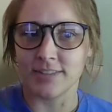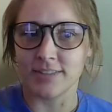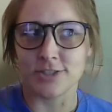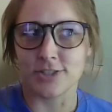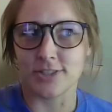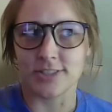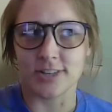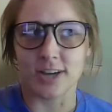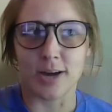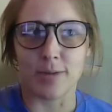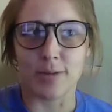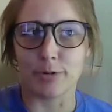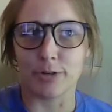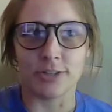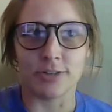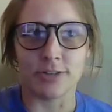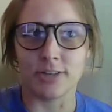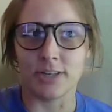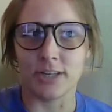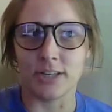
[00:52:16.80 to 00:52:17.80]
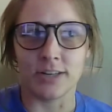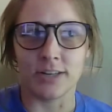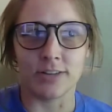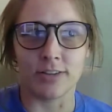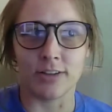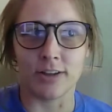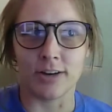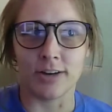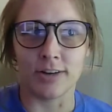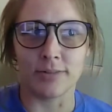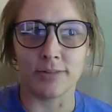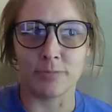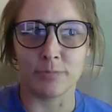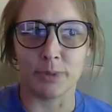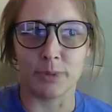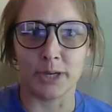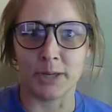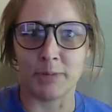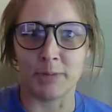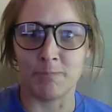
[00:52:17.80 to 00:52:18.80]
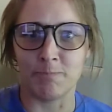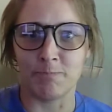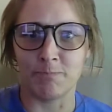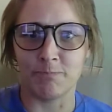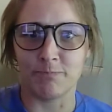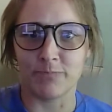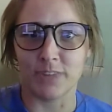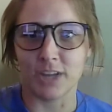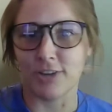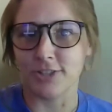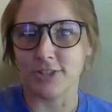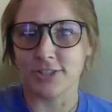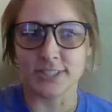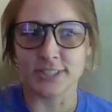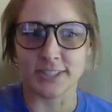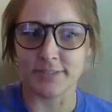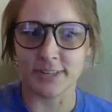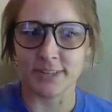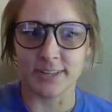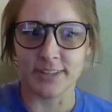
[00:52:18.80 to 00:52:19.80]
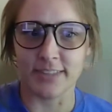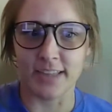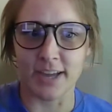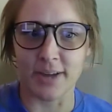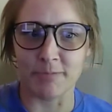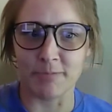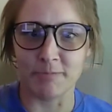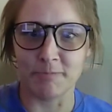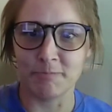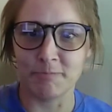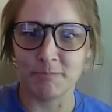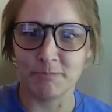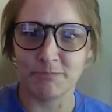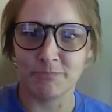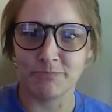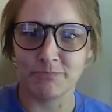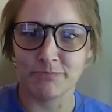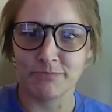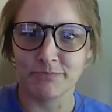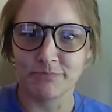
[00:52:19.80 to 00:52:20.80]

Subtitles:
it's just an opportunity to learn, but I'll just leave it at that.